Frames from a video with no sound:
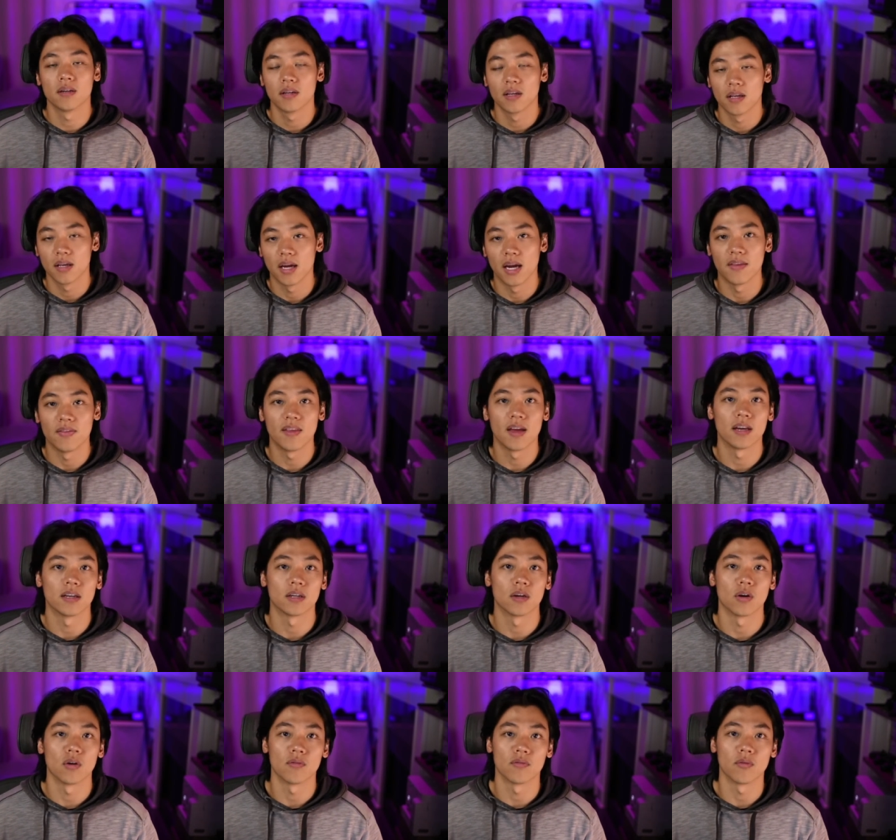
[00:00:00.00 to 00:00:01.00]
and then
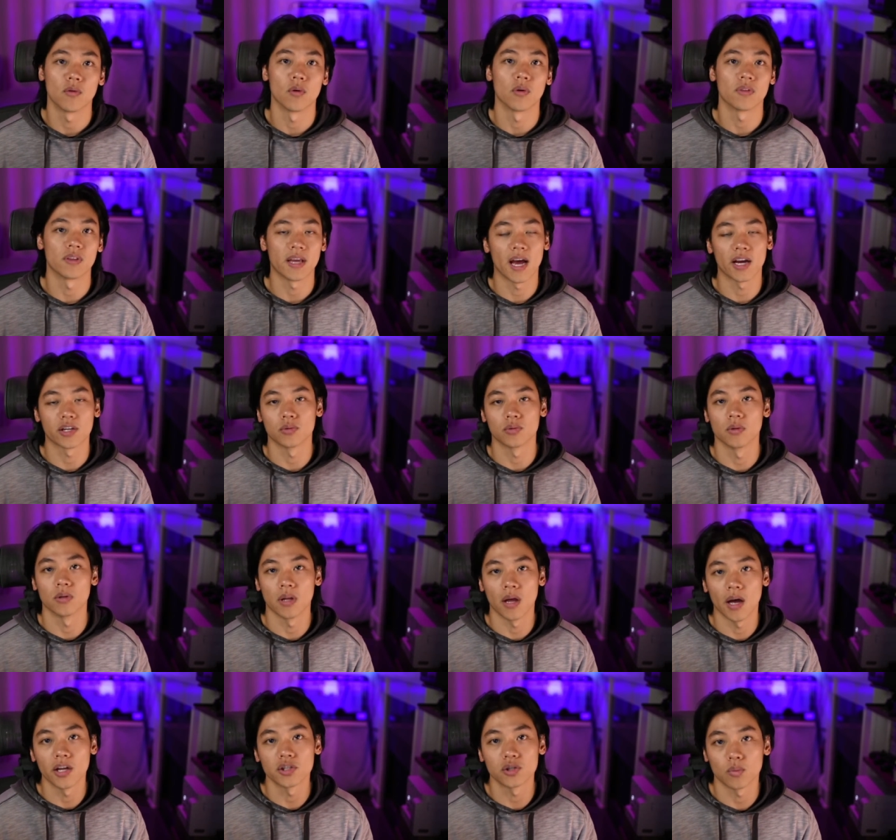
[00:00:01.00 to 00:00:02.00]
go for the actual
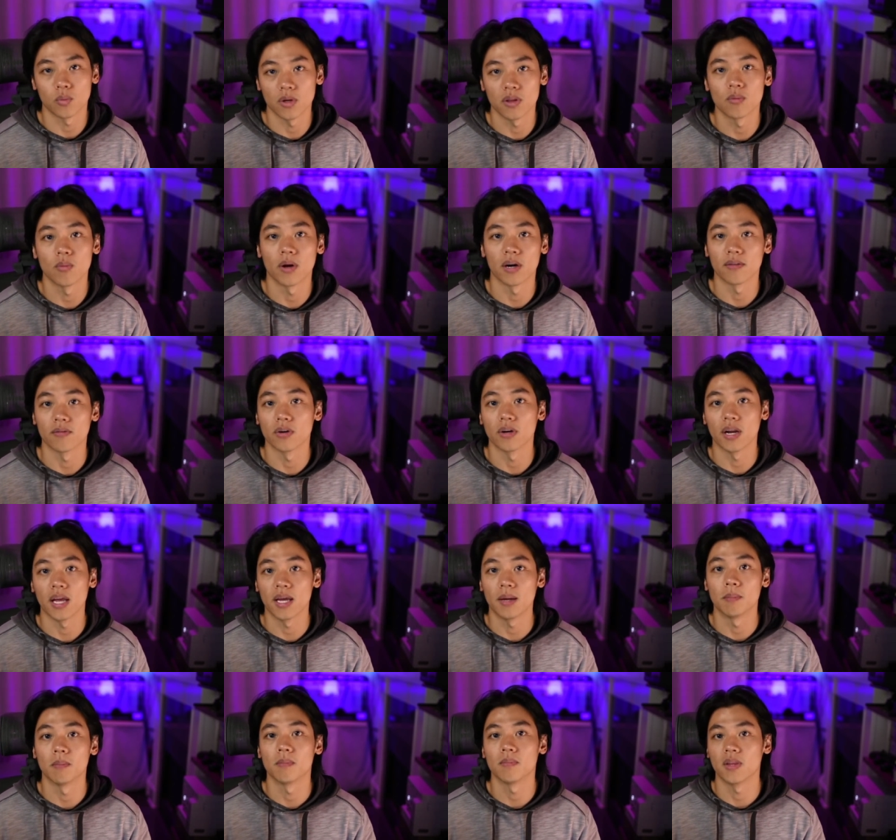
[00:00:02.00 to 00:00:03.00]
launch with whatever
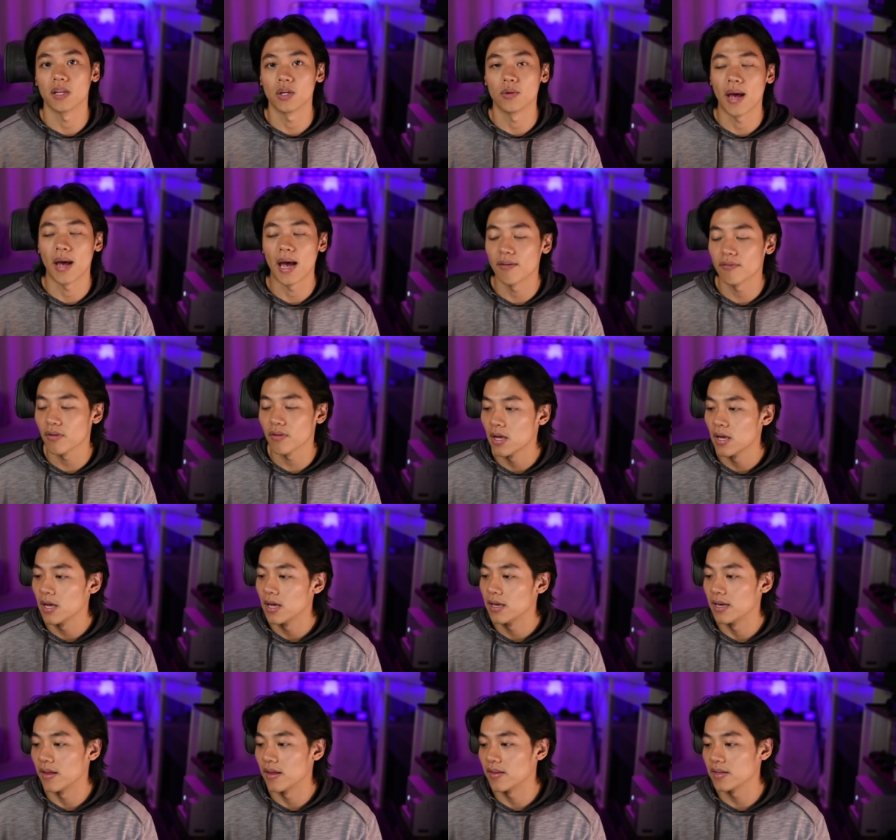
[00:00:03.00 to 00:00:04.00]
name that you have.
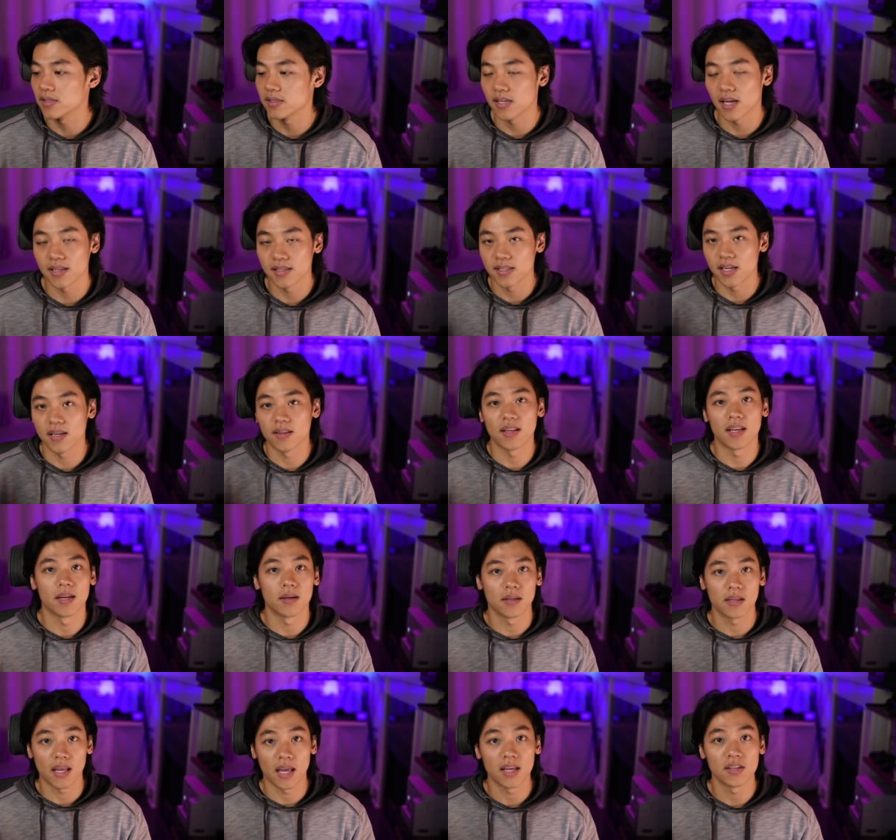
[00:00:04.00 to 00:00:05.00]
Now, that's not saying
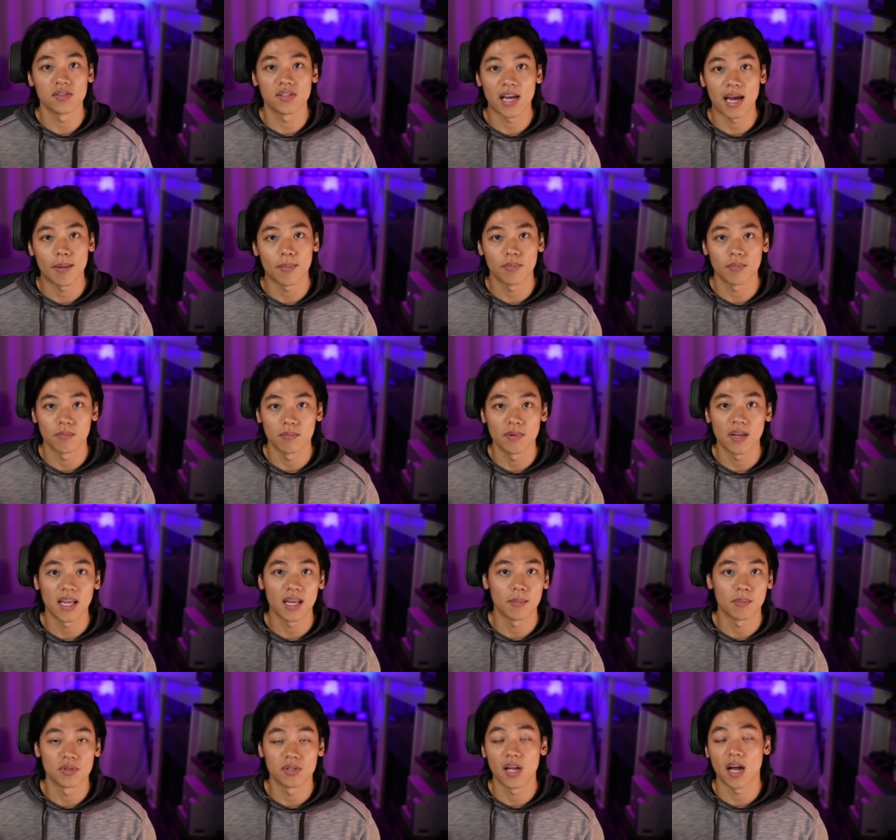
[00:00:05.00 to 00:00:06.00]
that Gains app
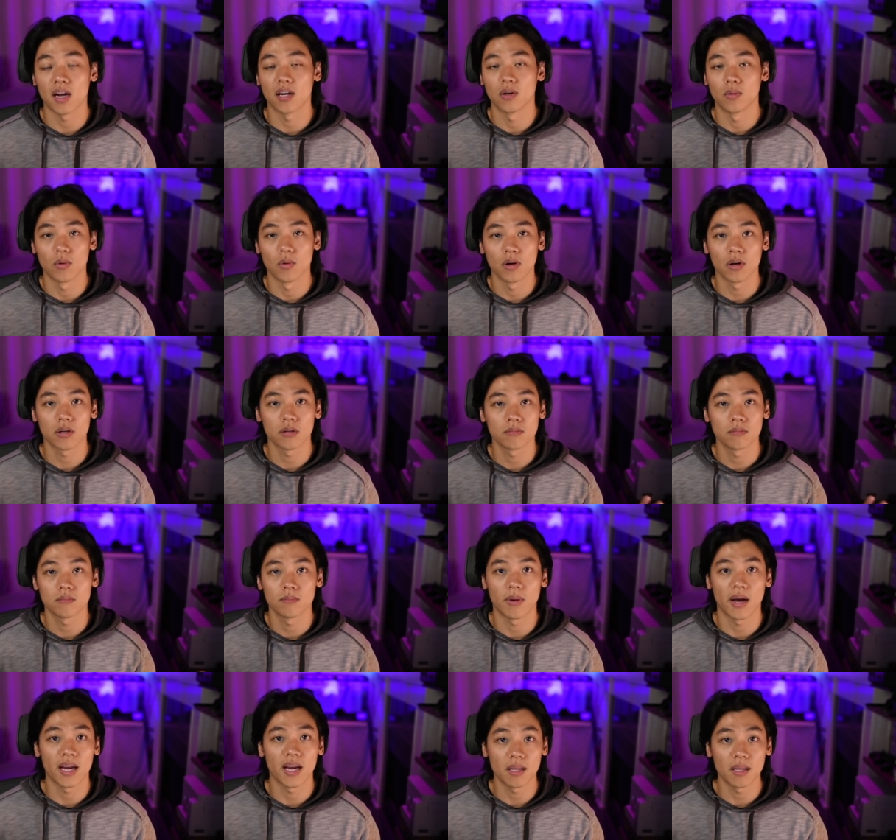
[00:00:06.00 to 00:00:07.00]
name is not going to work
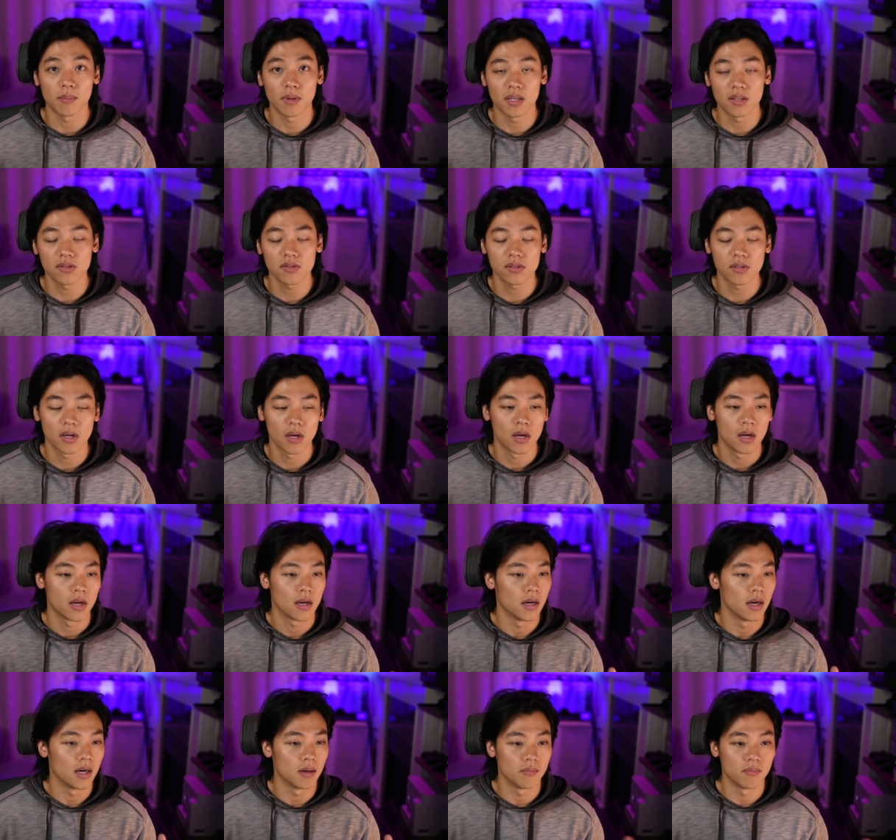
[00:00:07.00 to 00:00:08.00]
by any means.
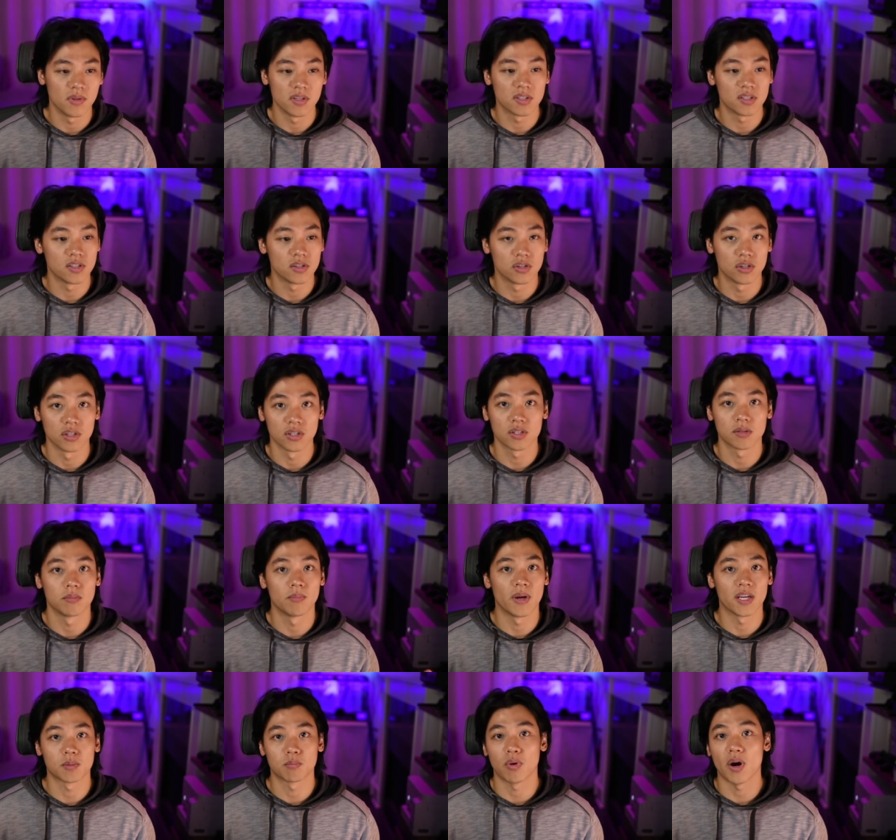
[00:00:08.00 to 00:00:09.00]
Uh, this is just
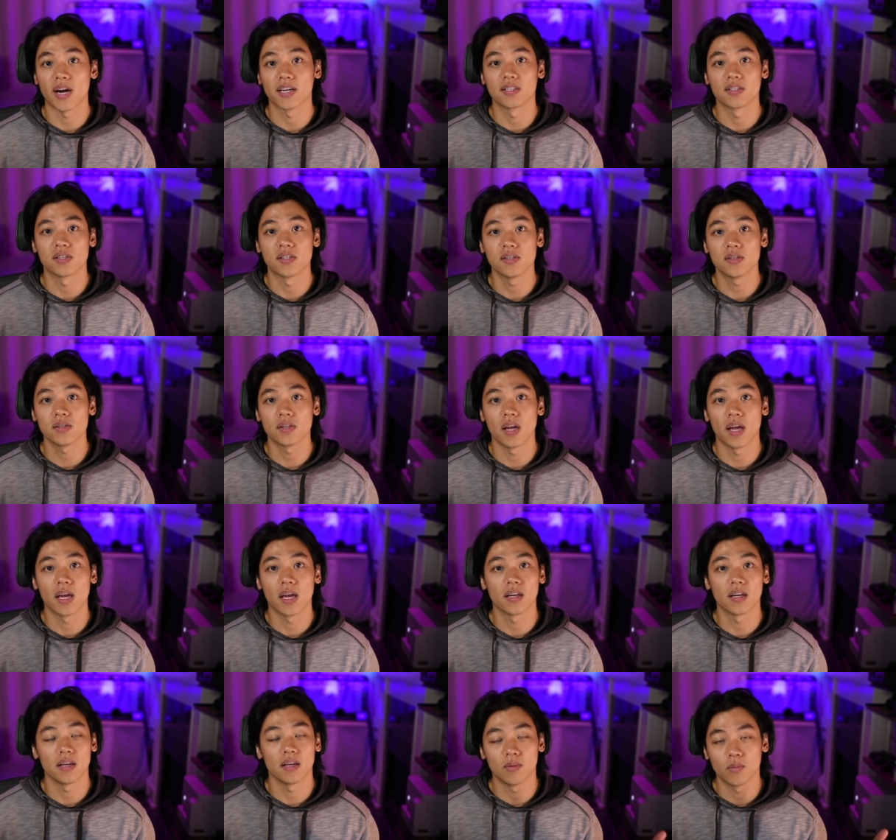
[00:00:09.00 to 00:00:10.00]
best practices,
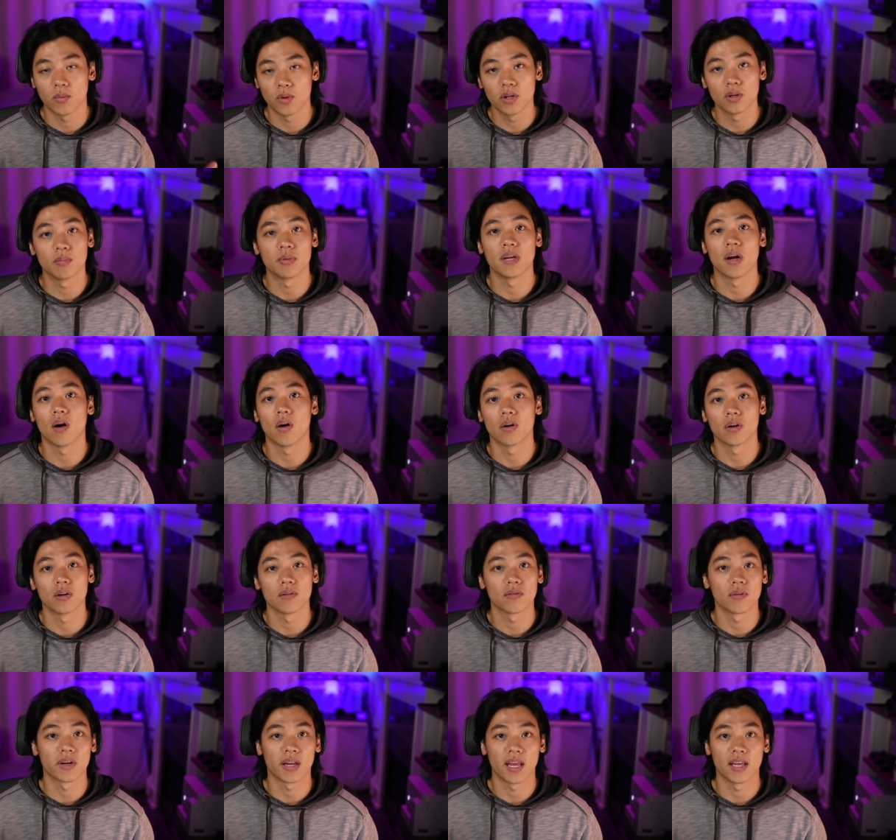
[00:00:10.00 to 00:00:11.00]
and it will be harder
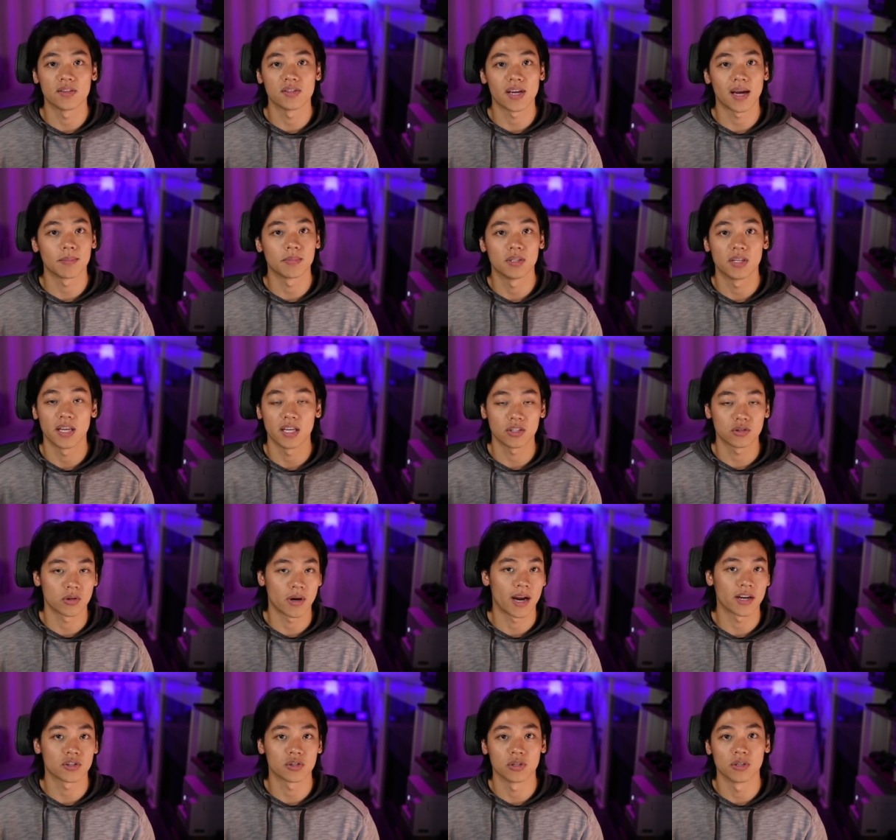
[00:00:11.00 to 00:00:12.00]
for Gains app to take
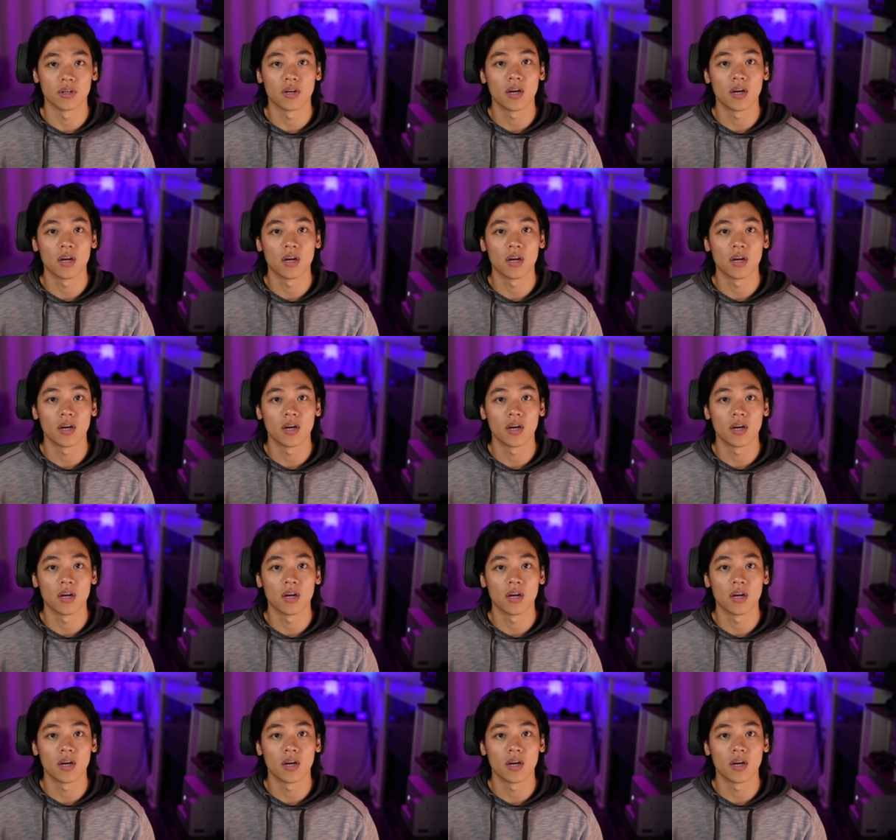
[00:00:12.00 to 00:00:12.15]
traction.